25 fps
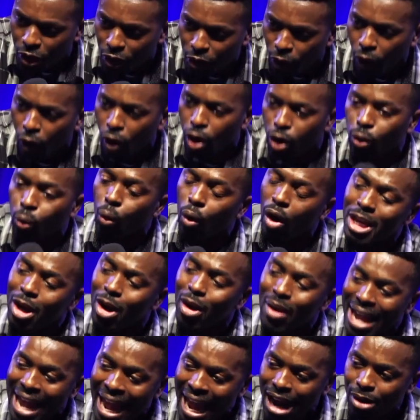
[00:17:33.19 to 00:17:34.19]
the chord, what
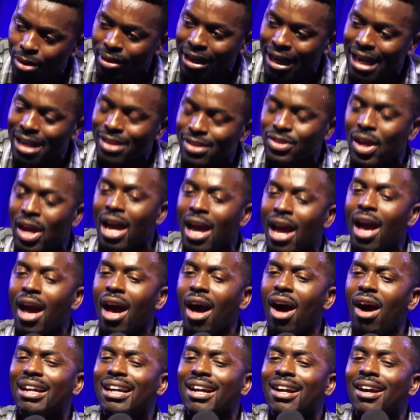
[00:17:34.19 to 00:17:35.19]
you're hearing is
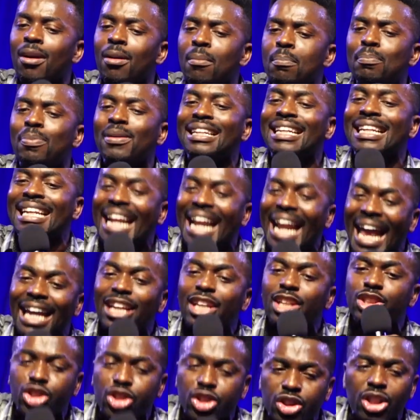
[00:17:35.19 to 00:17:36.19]
a
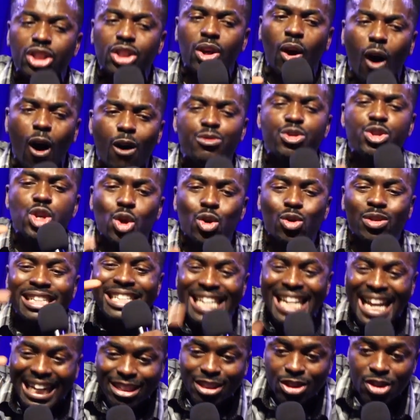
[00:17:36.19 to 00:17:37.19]
combination of
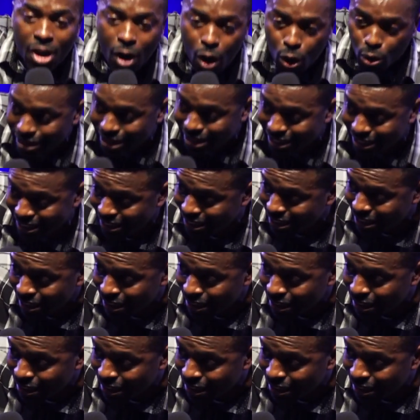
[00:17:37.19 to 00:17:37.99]
unique notes